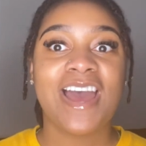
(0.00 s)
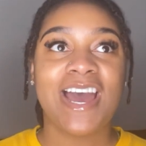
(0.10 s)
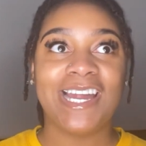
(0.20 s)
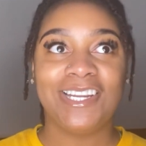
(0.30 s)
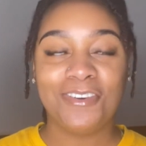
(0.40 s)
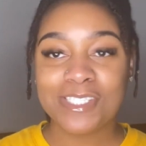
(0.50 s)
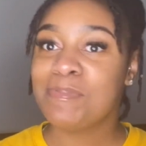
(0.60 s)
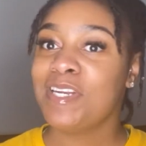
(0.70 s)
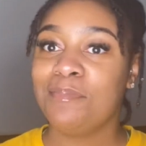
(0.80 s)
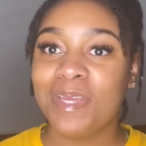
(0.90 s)
I know it's
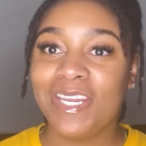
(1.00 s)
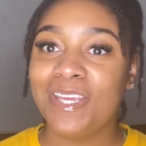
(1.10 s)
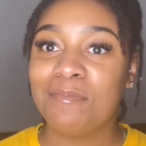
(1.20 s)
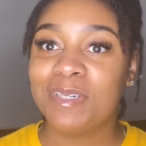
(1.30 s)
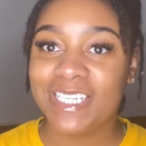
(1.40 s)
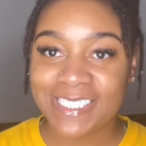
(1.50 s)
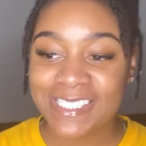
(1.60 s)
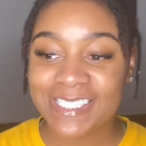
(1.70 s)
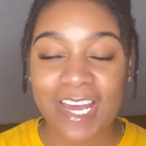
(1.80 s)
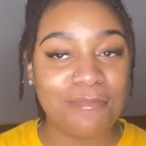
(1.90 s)
been a minute, but
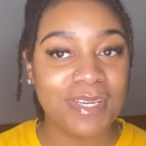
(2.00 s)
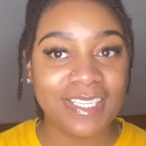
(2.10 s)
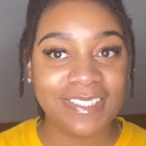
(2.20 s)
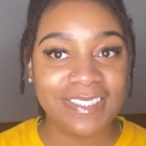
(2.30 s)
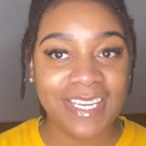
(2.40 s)
I've been